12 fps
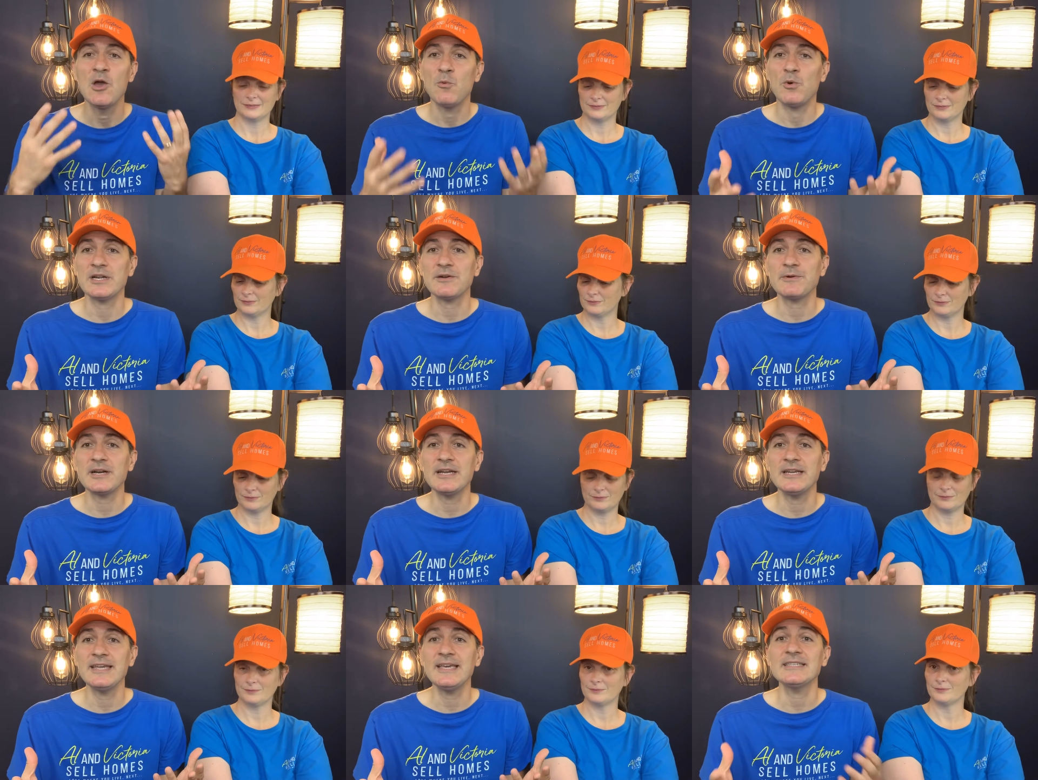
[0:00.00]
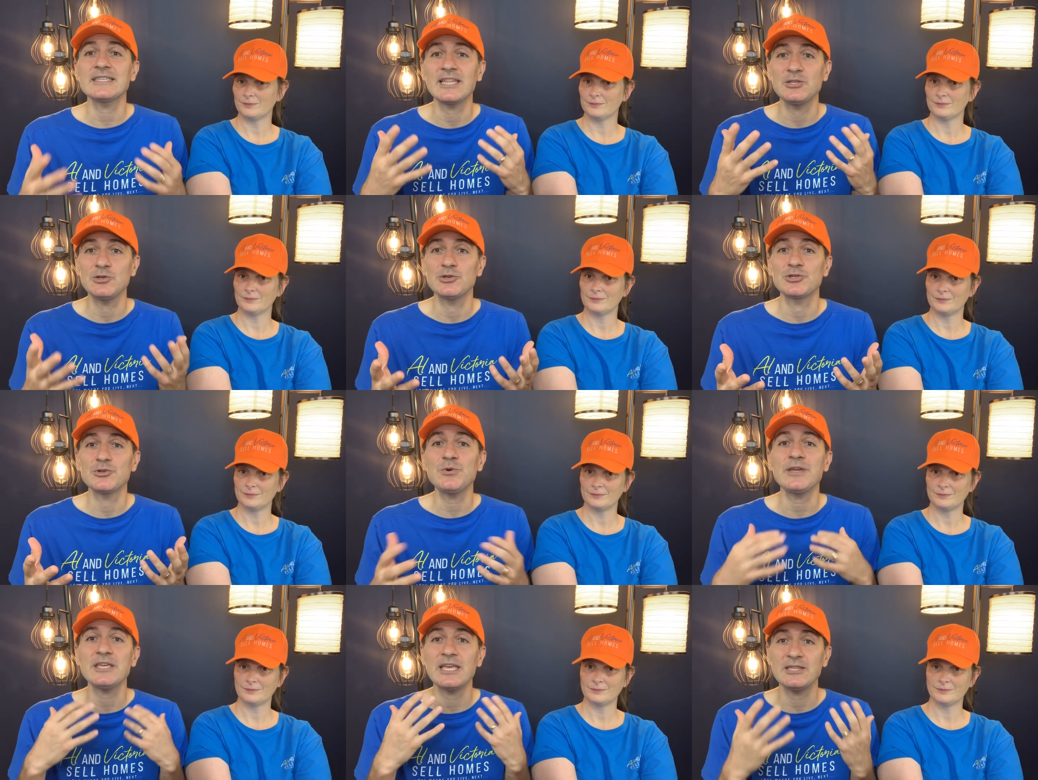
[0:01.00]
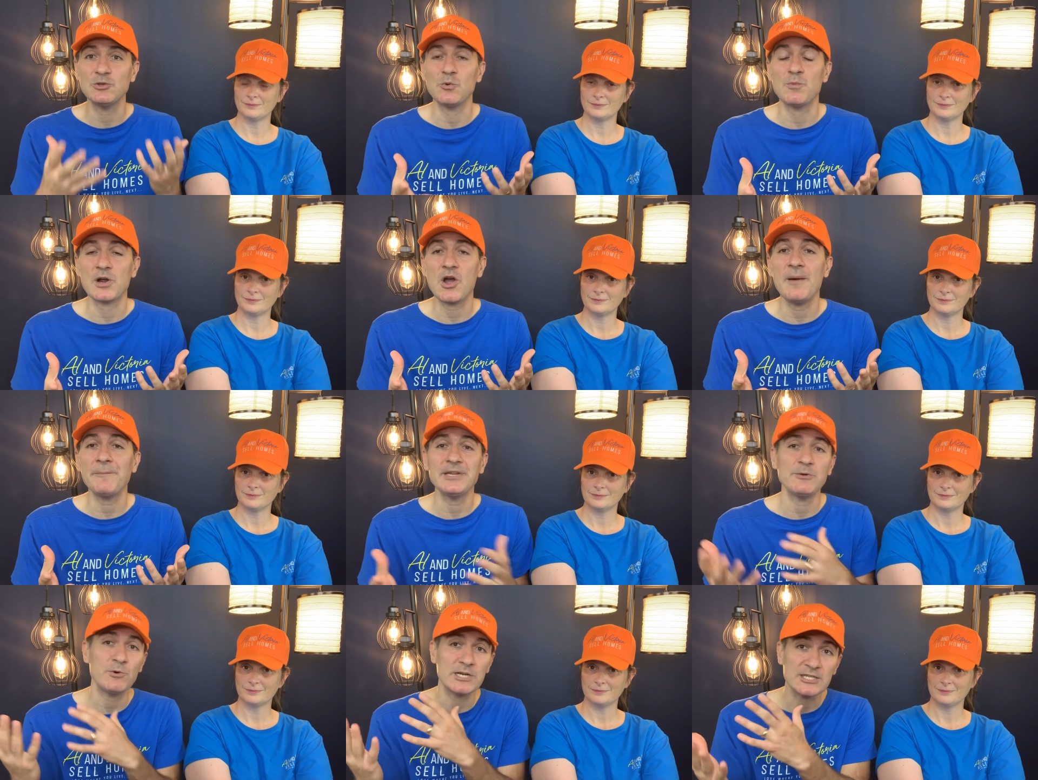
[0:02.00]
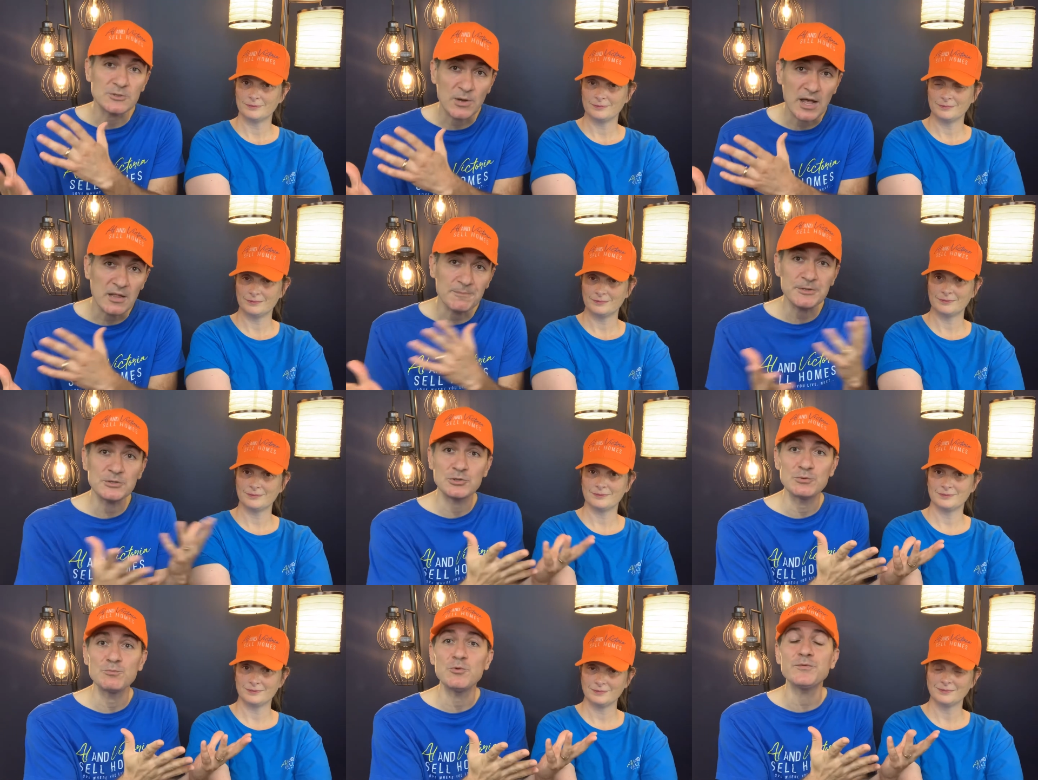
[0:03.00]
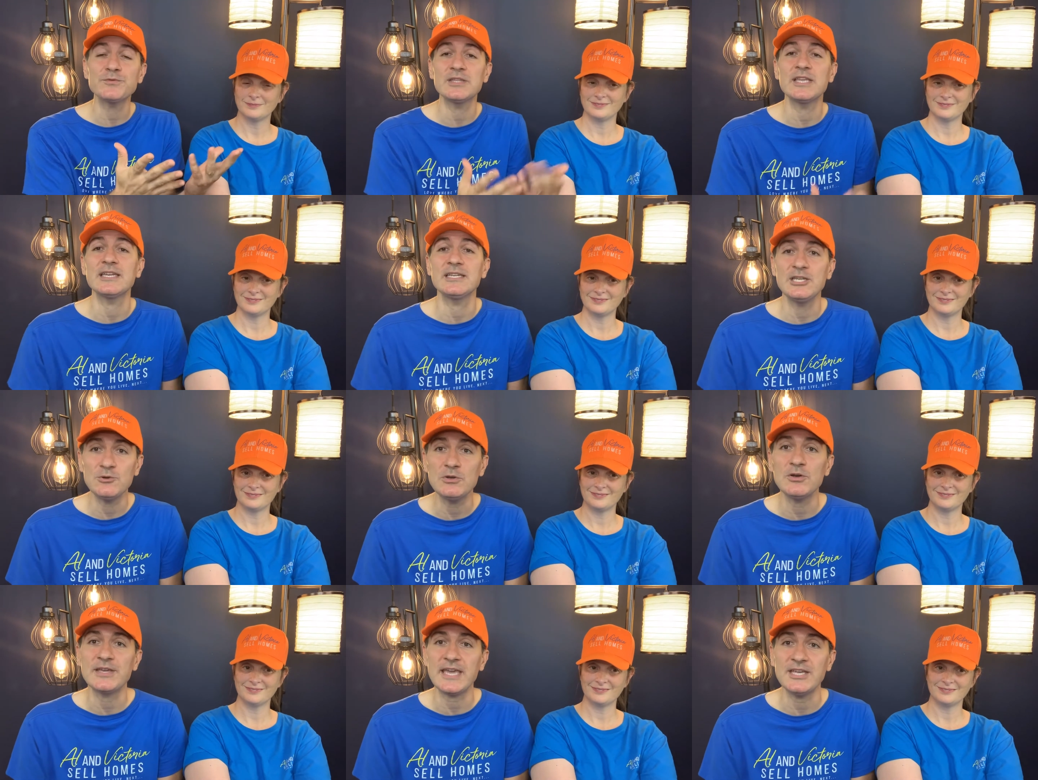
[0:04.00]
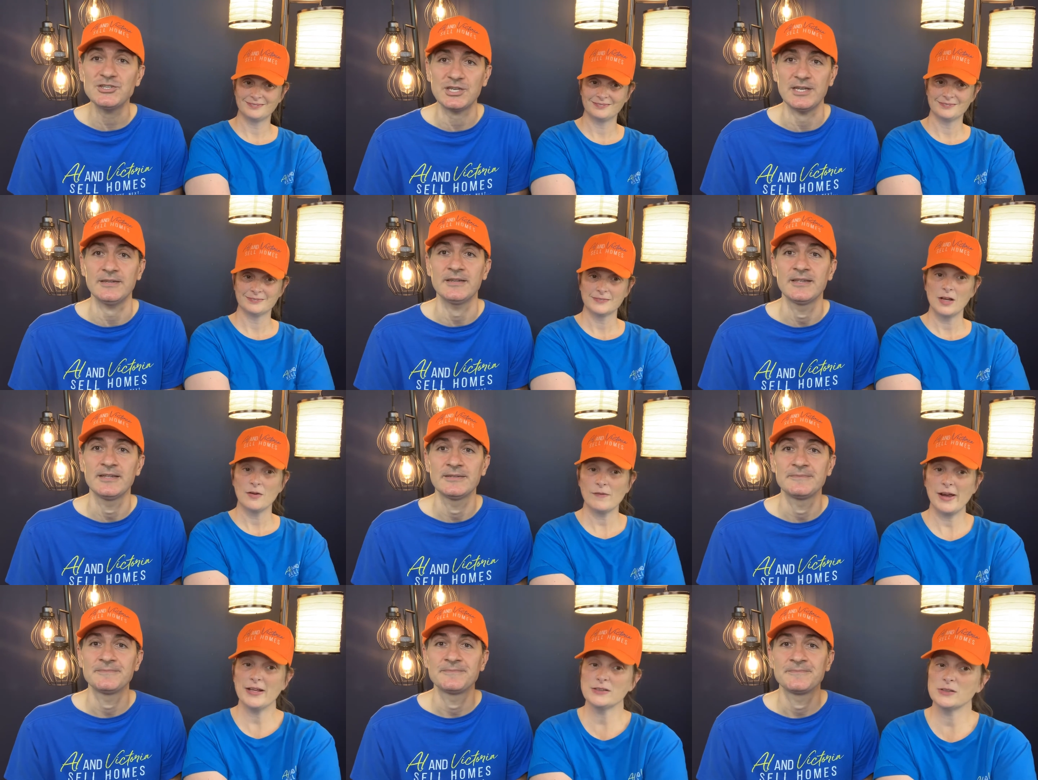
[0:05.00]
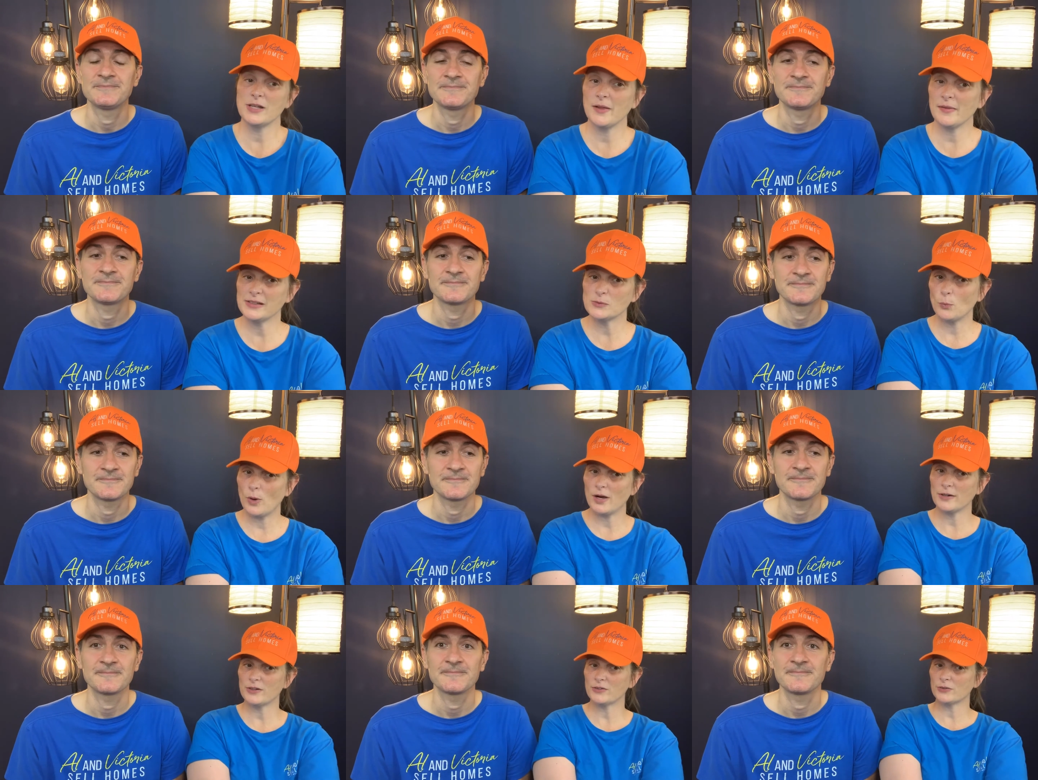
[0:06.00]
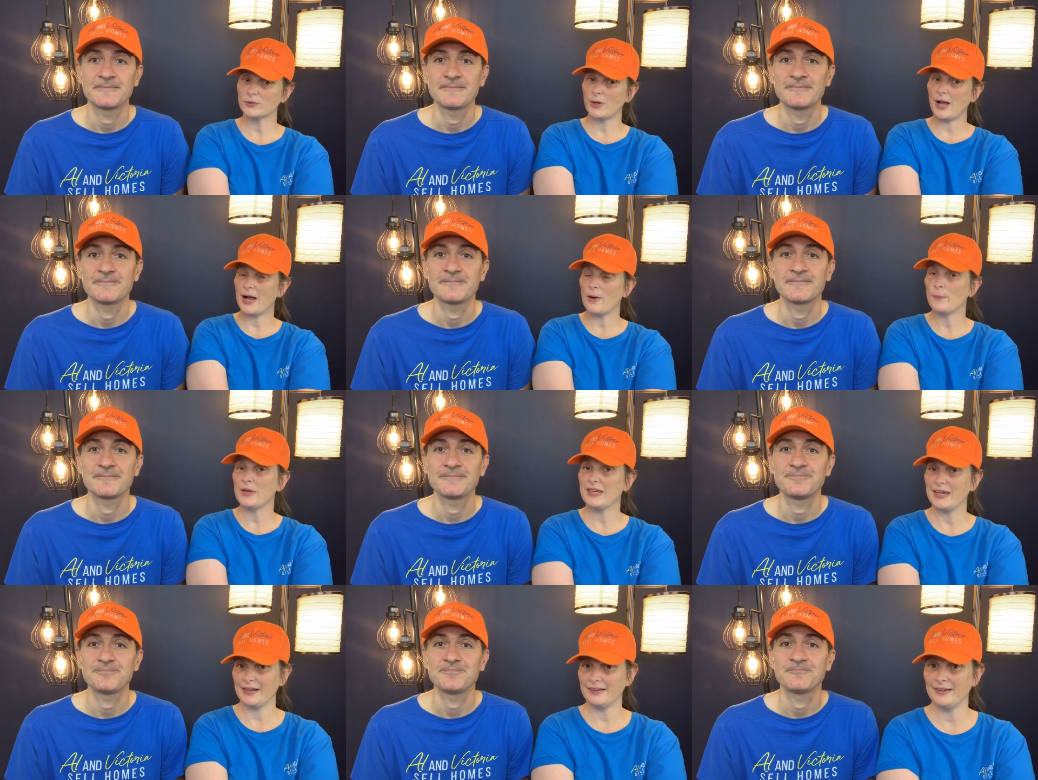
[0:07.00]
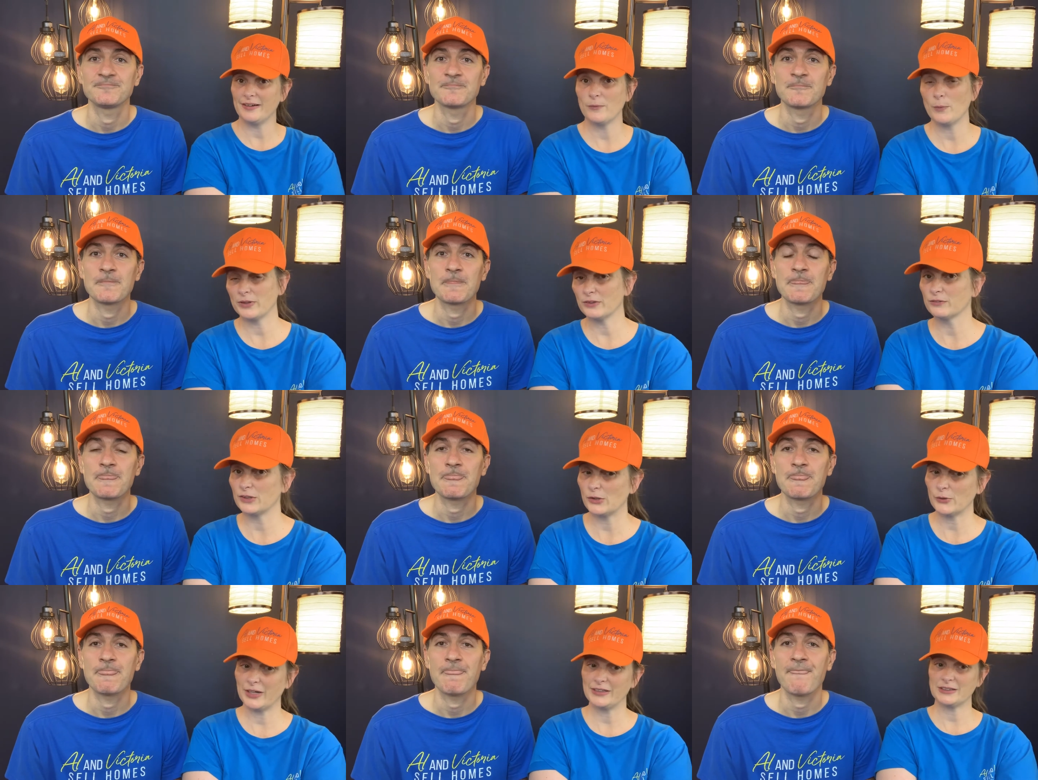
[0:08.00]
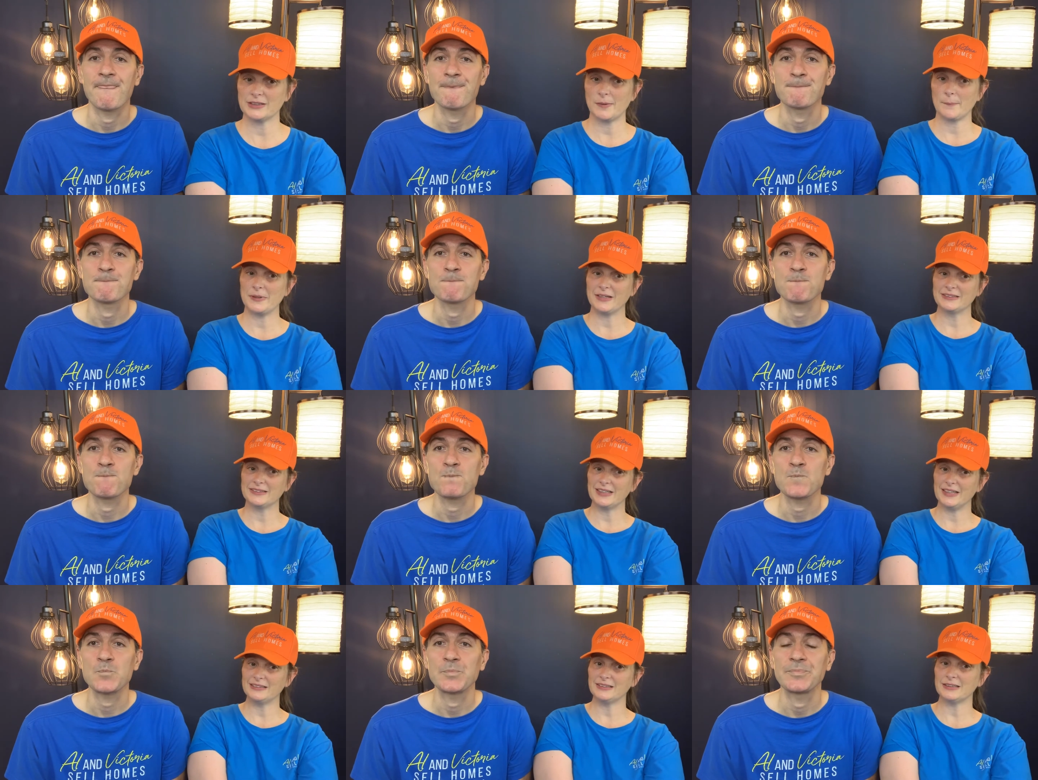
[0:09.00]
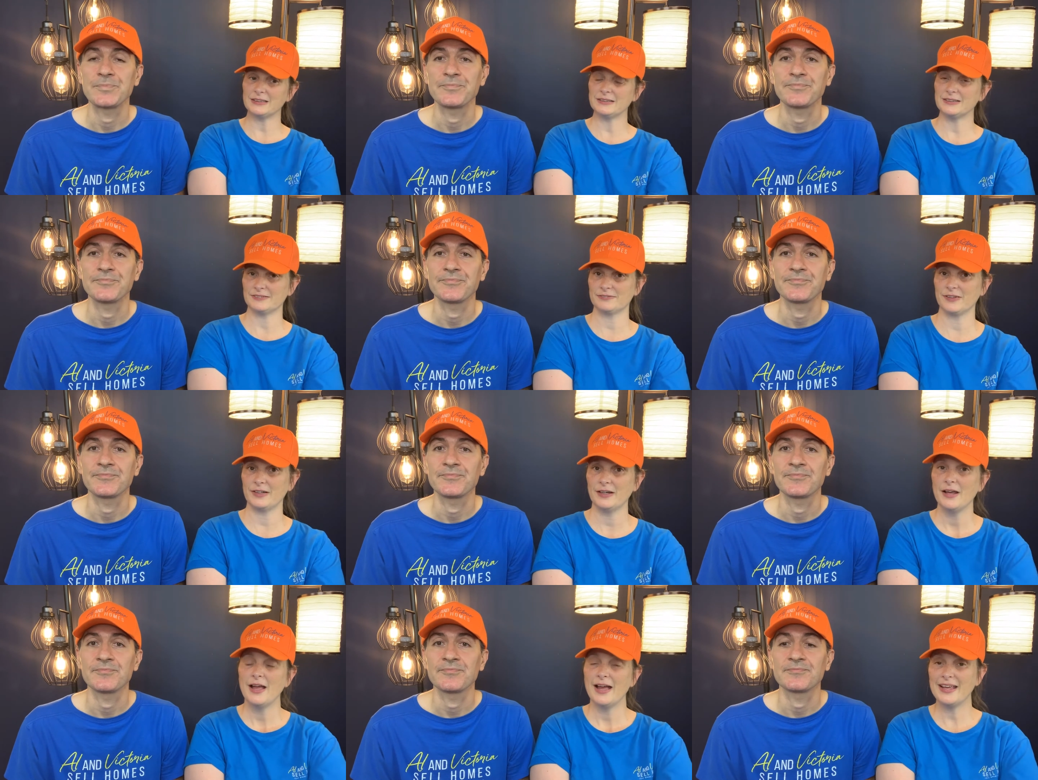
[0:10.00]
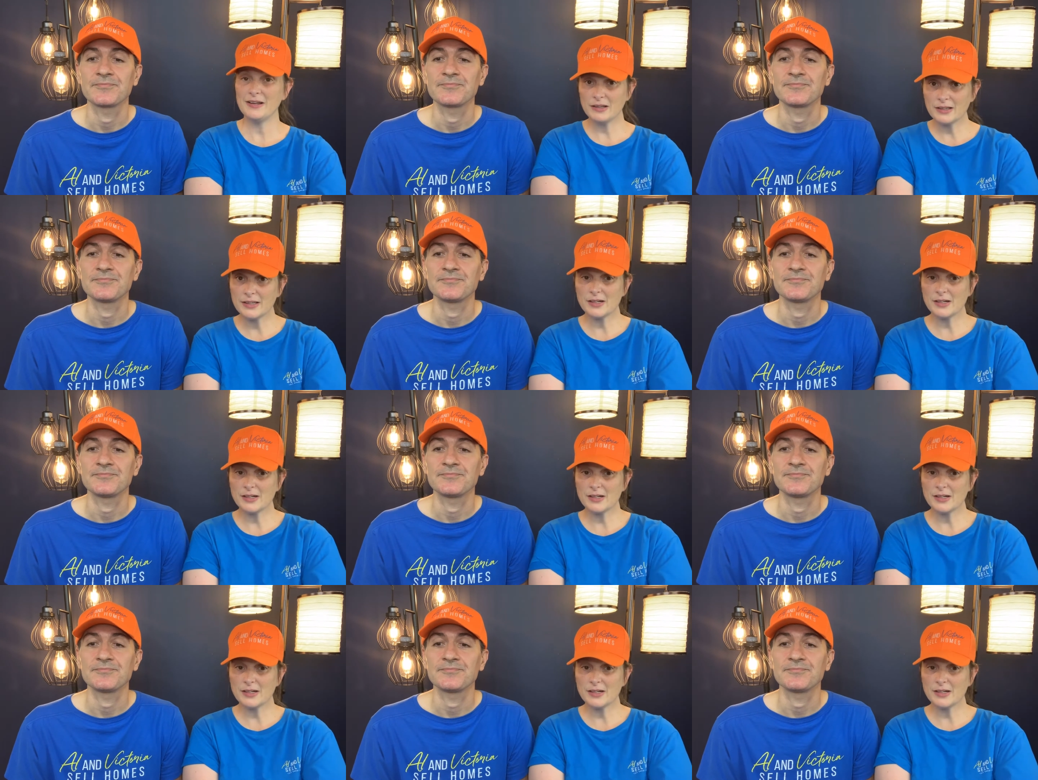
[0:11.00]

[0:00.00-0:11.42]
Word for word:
Speaker 1: whatever it is that you're doing, and your company wanted to help you to move to the new location.
Speaker 2: Right, and so now let's walk you through how we get there with a relocation company, because it is a little different and a little